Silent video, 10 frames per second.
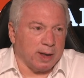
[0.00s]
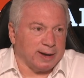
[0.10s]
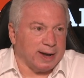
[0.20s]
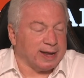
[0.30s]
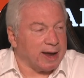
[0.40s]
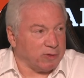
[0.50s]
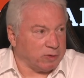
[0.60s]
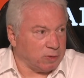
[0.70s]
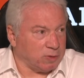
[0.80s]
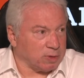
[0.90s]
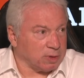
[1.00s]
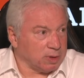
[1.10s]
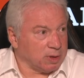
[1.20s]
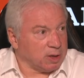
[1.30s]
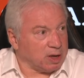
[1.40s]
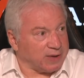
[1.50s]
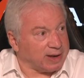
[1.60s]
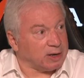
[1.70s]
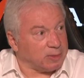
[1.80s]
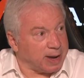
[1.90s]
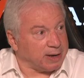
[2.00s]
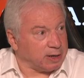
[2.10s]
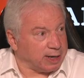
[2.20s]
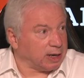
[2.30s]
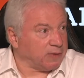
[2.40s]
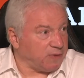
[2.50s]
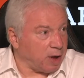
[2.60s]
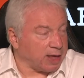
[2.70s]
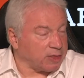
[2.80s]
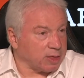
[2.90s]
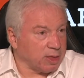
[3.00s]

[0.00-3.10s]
and any guarantors have had independent legal advice.